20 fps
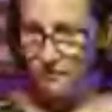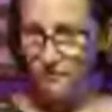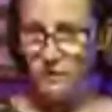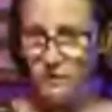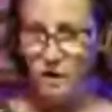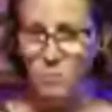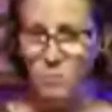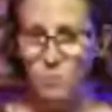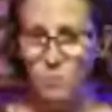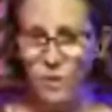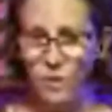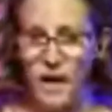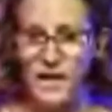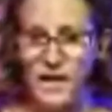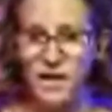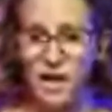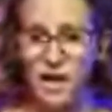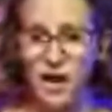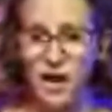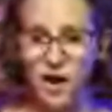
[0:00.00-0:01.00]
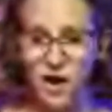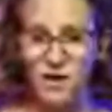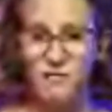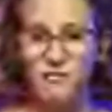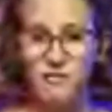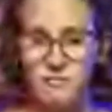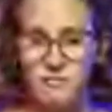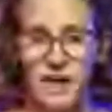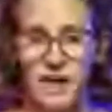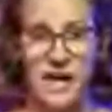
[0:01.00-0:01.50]
right off the
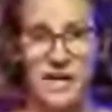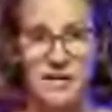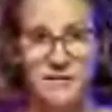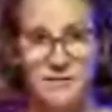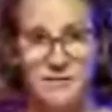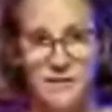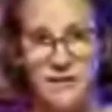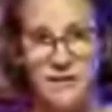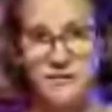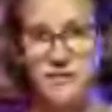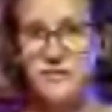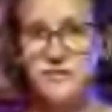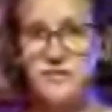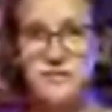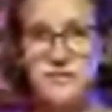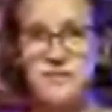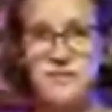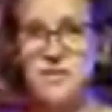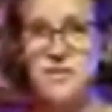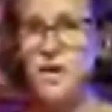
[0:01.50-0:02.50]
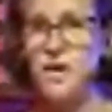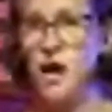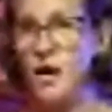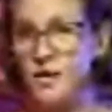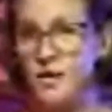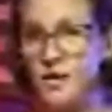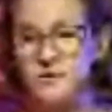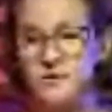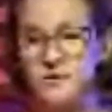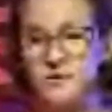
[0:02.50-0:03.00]
bat that this is not a
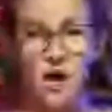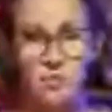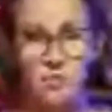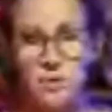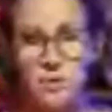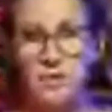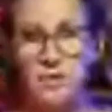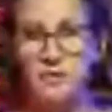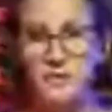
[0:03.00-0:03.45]
topic that